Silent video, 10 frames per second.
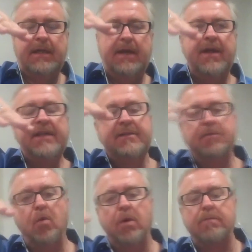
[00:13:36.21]
And that's
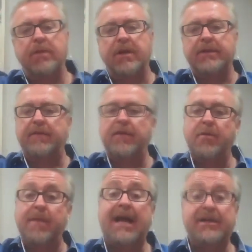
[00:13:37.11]
important because if you
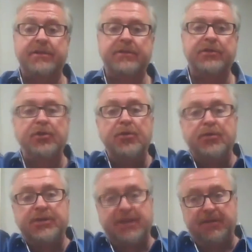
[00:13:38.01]
imagine
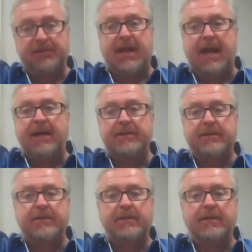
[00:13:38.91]
2 cell
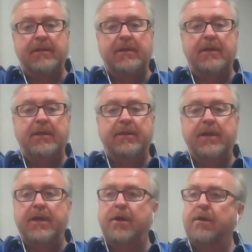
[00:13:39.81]
sites
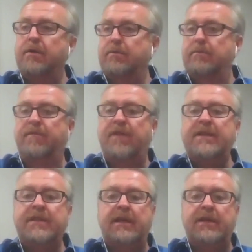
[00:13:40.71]
that are
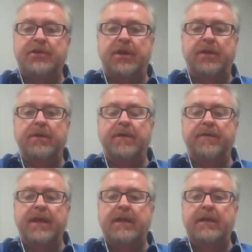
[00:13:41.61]
facing each other, if
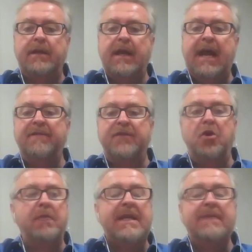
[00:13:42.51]
they have
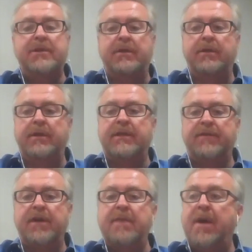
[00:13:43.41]
no beam tilt, it's
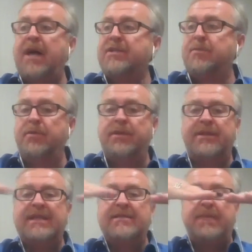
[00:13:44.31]
very possible that
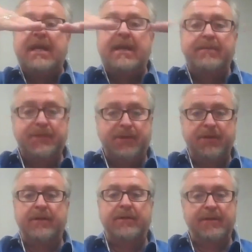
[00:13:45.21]
these beams
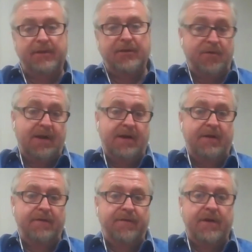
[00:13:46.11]
could create
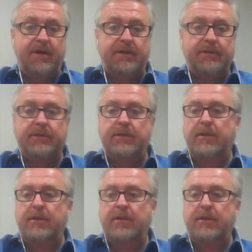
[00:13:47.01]
interference.